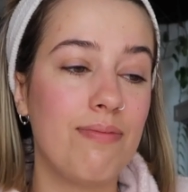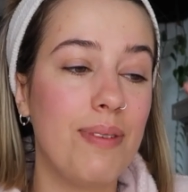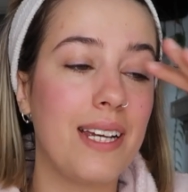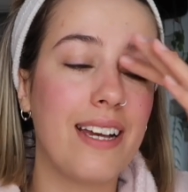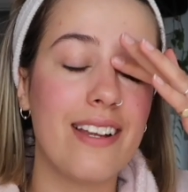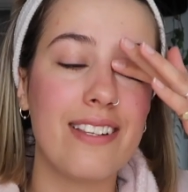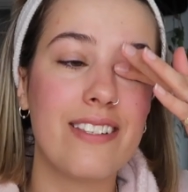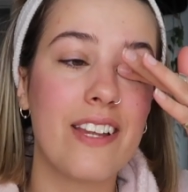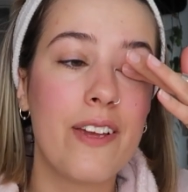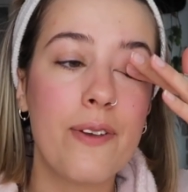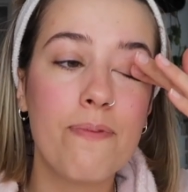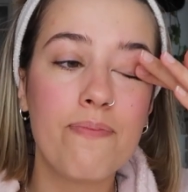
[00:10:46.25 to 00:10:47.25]
because
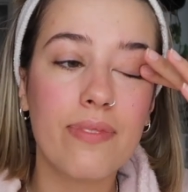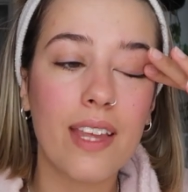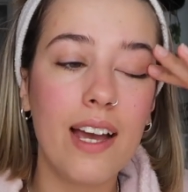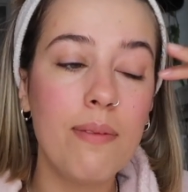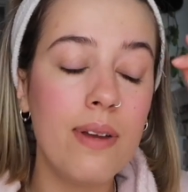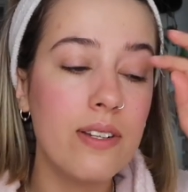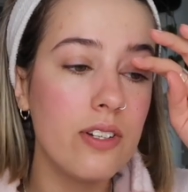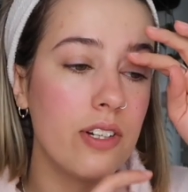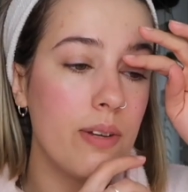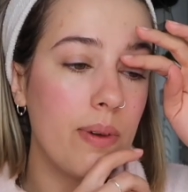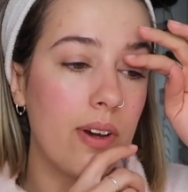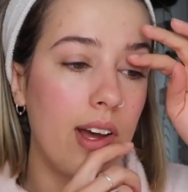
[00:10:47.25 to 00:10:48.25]
I
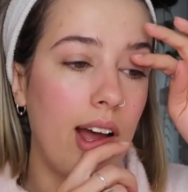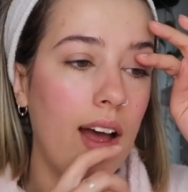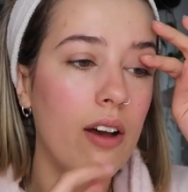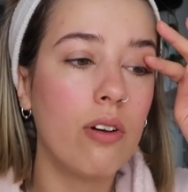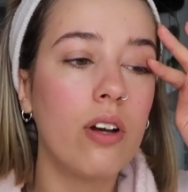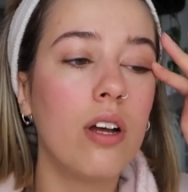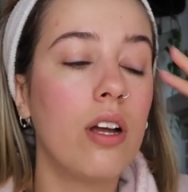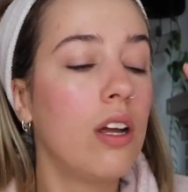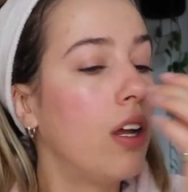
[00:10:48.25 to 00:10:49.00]
mentioned about how